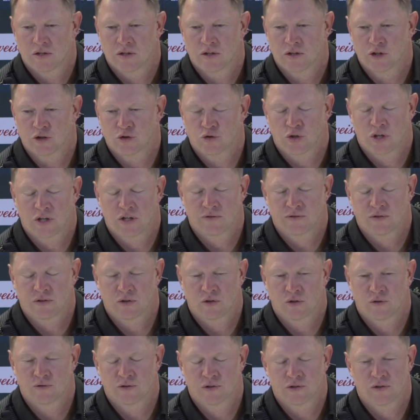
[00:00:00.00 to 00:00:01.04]
travel
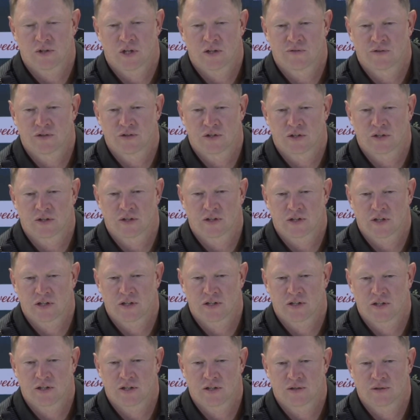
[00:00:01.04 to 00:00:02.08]
over, everything that they
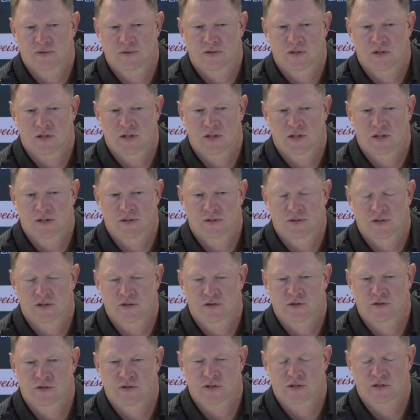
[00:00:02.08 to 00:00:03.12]
did.
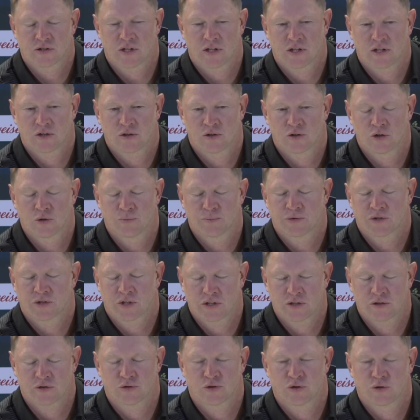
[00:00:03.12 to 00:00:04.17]
This is a tight group, the
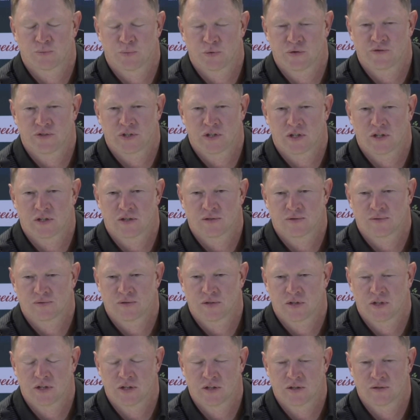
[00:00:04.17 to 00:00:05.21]
tightest group we've had,
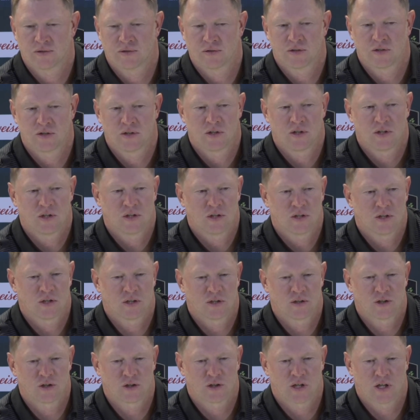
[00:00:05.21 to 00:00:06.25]
and
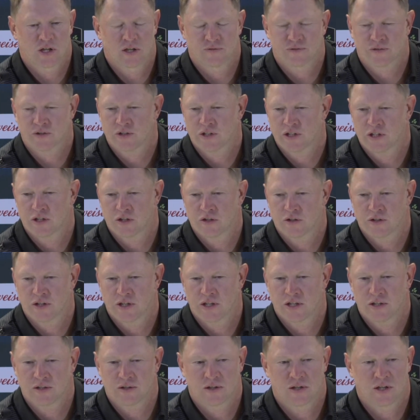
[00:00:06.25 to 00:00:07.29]
they're going to have to lean on
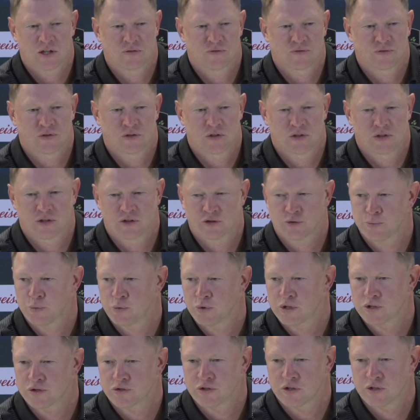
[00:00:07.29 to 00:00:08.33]
that after a
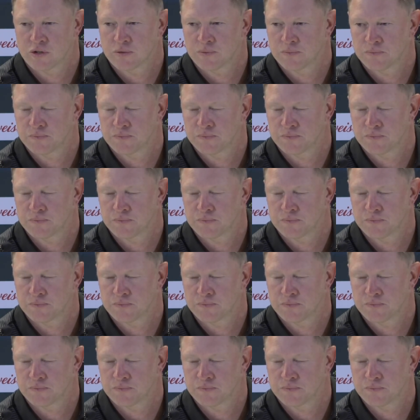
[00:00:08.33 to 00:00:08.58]
disappointing start.